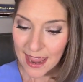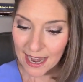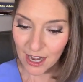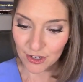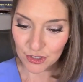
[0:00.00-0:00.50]

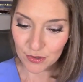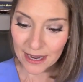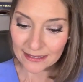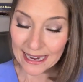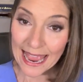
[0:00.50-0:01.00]
And
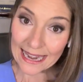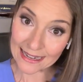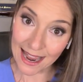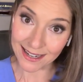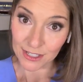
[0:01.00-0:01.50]
Australia had
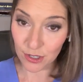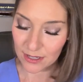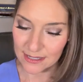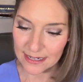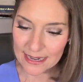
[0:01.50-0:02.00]
nine
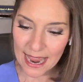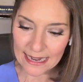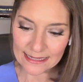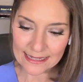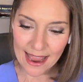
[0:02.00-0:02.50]
students and
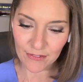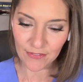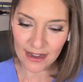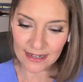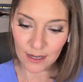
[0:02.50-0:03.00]
nine staff
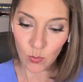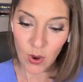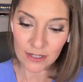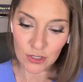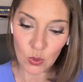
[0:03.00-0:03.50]
infected at
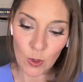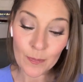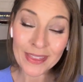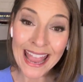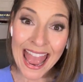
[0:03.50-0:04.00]
one
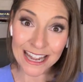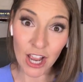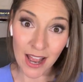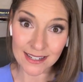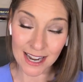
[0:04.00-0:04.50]
school, had
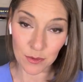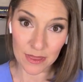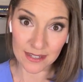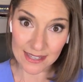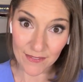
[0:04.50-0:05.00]
contact
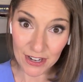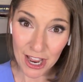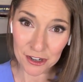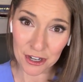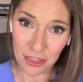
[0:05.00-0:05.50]
with
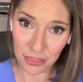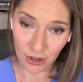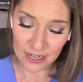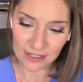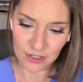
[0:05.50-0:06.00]

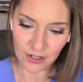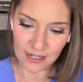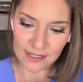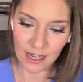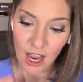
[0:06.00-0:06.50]
730
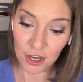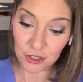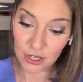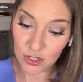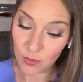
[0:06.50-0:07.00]
students and
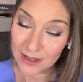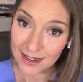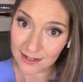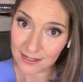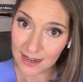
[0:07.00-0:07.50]

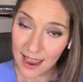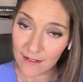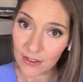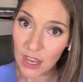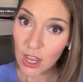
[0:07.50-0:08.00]
128 staff.